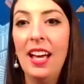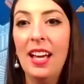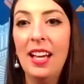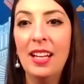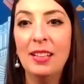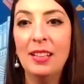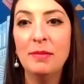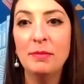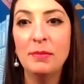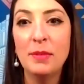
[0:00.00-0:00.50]

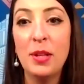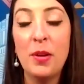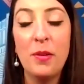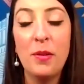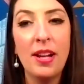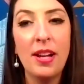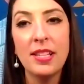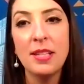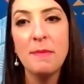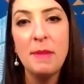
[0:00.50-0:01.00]

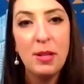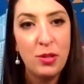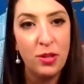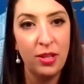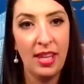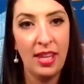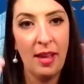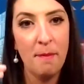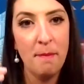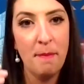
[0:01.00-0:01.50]
Not to
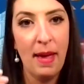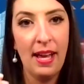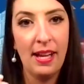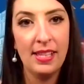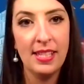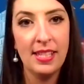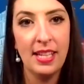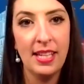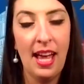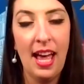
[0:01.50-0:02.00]
mention the
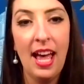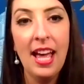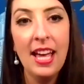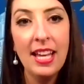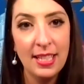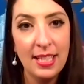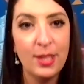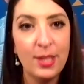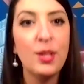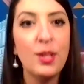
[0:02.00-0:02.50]
impact it
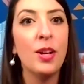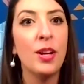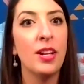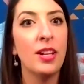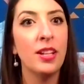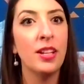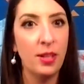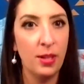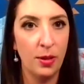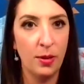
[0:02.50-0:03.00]
has
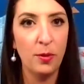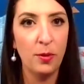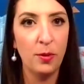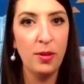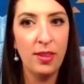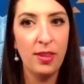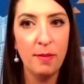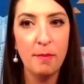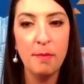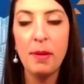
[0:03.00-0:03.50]
on
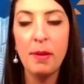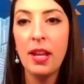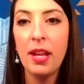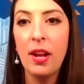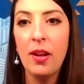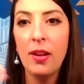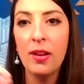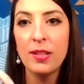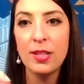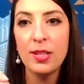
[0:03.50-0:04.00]
youth, but
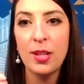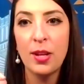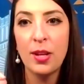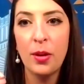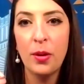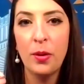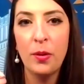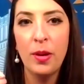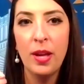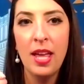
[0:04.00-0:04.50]

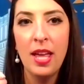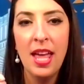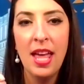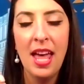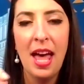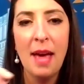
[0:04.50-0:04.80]
also,